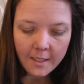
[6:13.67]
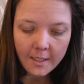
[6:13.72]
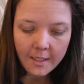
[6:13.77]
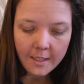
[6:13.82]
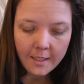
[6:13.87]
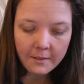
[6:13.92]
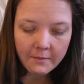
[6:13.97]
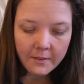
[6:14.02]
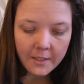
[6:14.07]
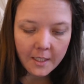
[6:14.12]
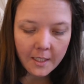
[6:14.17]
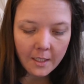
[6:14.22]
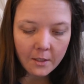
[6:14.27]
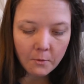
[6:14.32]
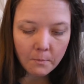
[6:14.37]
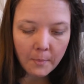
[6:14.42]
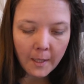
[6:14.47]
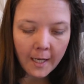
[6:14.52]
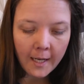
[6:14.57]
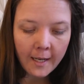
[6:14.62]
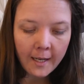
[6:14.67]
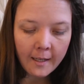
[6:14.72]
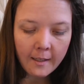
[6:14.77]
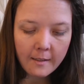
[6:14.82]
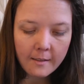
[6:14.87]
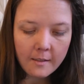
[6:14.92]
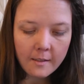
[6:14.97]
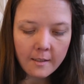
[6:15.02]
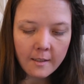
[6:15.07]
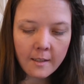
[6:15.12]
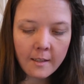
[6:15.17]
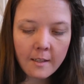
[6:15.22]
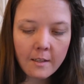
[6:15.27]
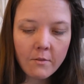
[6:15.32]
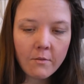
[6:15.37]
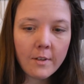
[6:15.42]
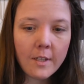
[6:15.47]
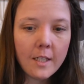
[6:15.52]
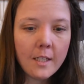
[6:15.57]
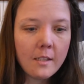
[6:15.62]
giving it a little pat, and
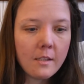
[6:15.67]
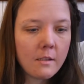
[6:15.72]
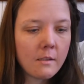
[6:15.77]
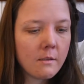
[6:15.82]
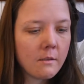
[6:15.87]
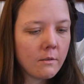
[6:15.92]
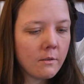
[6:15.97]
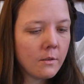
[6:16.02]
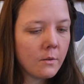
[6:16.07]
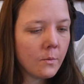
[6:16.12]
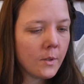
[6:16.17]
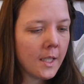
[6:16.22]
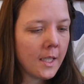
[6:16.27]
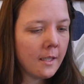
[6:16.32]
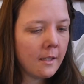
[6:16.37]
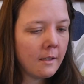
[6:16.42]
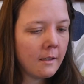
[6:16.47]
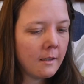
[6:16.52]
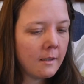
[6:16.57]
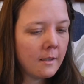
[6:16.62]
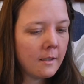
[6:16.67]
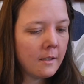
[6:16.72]
it really stood well.